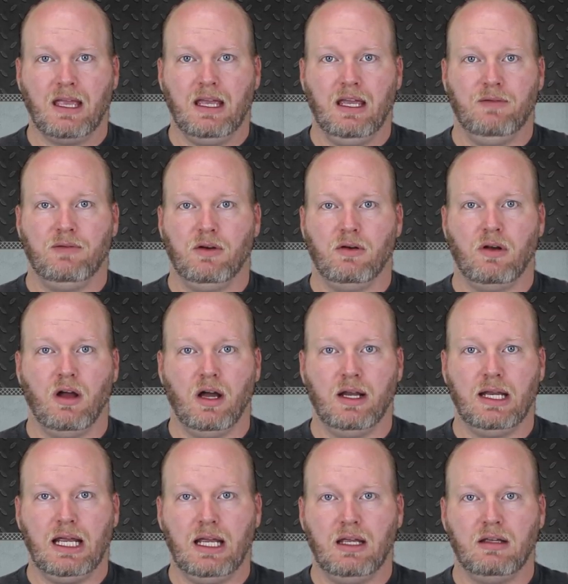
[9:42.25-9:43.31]
If you're
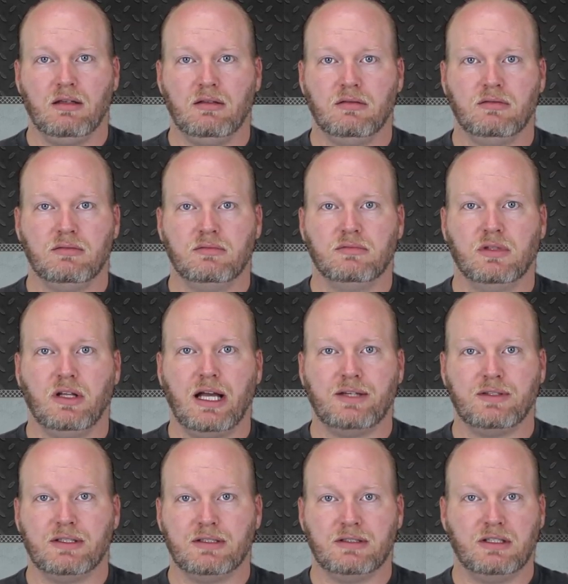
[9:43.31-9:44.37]
not a
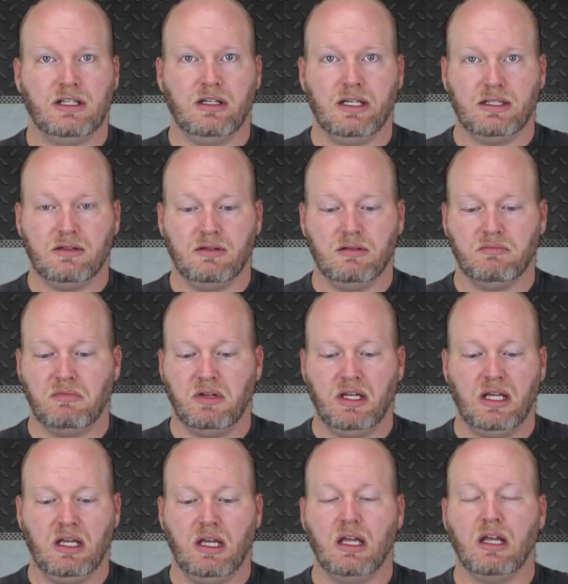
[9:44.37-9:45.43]
Classics collector,
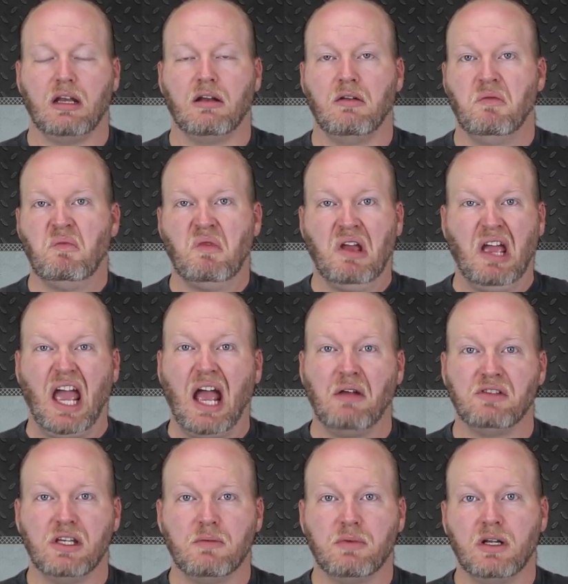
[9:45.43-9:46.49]
then
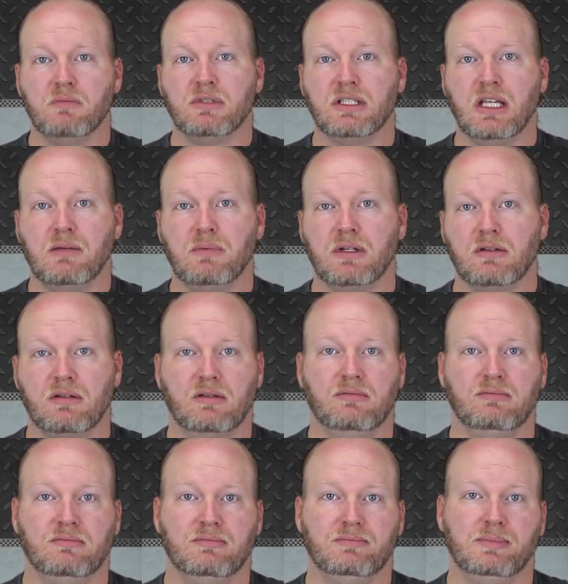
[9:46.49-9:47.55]
I'd say probably skip it.
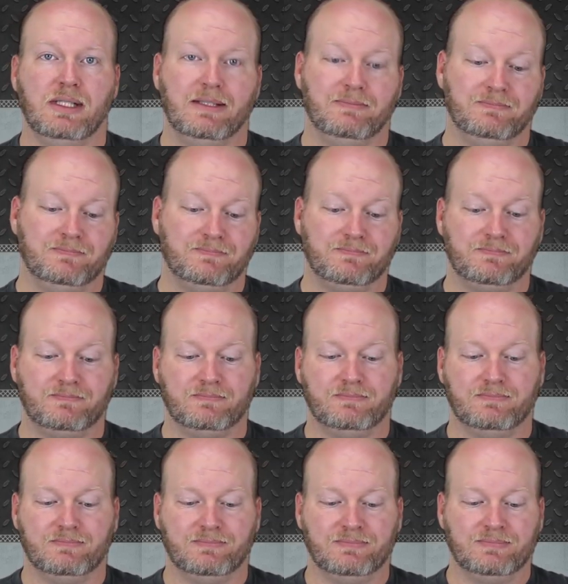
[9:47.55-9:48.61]
But
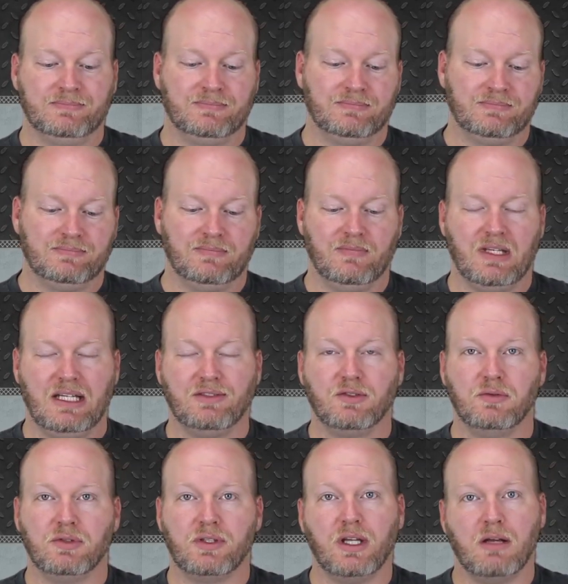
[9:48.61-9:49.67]
it's
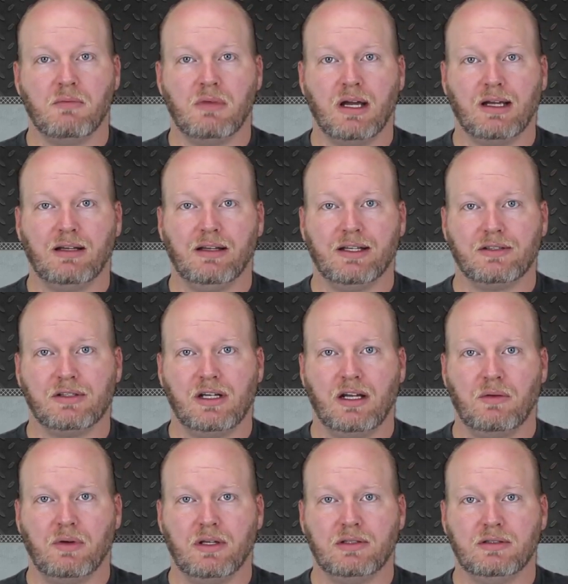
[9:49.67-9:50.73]
going to stay in my collection
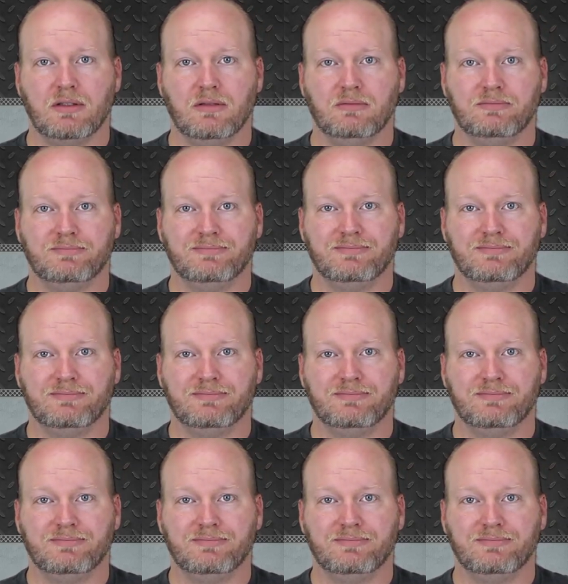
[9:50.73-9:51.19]
anyway. So